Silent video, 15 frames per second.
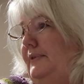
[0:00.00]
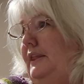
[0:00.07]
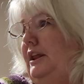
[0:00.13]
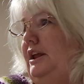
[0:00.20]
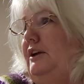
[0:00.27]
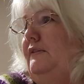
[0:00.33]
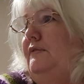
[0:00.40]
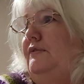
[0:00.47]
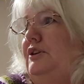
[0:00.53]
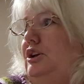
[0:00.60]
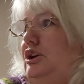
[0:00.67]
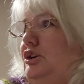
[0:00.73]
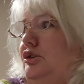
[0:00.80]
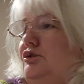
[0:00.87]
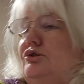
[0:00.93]
If
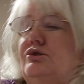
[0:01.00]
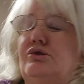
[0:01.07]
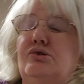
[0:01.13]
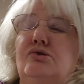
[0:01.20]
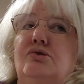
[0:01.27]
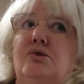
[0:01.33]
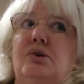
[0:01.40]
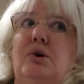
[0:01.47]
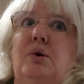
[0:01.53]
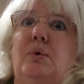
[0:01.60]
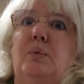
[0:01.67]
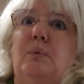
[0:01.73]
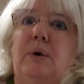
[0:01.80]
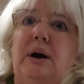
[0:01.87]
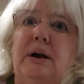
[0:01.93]
you
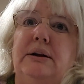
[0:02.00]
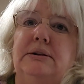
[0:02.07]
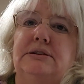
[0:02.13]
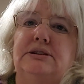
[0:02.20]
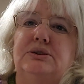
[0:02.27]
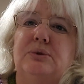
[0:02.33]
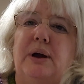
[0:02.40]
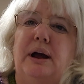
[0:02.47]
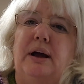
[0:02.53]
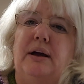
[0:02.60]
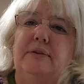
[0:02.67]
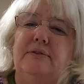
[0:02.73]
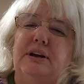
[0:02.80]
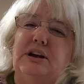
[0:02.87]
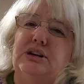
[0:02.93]
want to
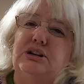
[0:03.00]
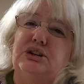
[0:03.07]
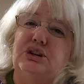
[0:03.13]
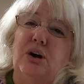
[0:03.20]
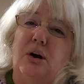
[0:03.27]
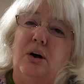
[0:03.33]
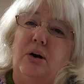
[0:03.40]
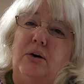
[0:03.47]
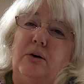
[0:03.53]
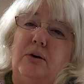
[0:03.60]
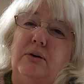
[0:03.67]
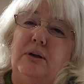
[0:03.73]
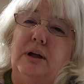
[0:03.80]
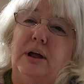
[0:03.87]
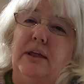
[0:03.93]
have a shawl
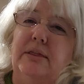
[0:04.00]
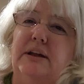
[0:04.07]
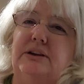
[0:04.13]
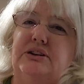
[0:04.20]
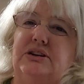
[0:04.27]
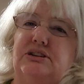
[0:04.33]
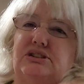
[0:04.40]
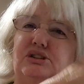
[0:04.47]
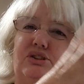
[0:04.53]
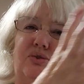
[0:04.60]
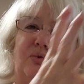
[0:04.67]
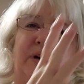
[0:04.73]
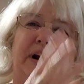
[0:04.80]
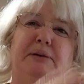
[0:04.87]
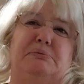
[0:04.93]
that just
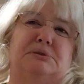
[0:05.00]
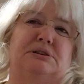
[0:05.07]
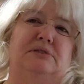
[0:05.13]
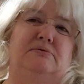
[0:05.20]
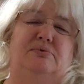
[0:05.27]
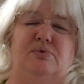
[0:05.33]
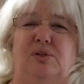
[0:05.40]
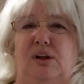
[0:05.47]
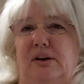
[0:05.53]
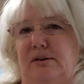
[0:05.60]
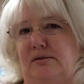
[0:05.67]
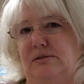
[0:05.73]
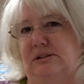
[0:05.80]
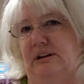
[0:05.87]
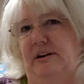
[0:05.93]
drapes and
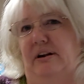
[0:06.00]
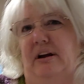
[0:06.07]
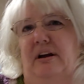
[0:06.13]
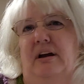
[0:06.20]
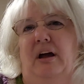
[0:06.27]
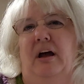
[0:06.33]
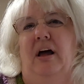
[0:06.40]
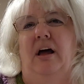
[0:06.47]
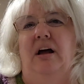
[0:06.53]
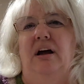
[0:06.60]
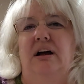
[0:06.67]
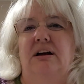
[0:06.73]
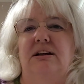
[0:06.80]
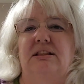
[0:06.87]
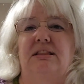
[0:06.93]
flows
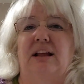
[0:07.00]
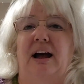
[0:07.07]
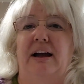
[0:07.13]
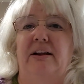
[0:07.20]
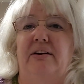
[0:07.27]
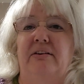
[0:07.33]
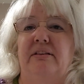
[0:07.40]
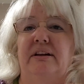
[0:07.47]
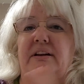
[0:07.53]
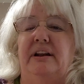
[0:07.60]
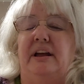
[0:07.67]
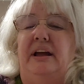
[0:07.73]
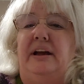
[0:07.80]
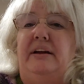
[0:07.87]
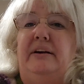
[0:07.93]
lighter than
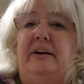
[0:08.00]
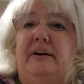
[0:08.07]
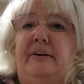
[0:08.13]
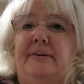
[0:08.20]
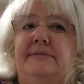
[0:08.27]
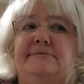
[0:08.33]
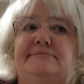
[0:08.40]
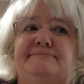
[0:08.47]
air